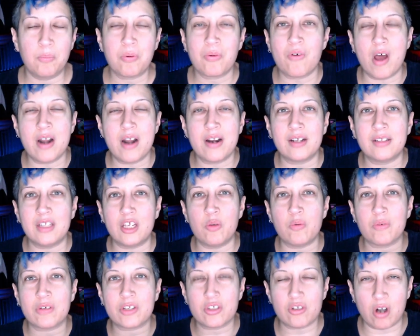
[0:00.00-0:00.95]
the
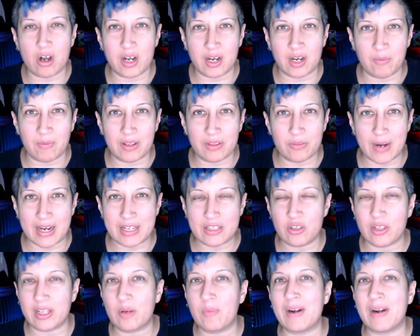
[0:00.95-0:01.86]
product that you were starting with, right?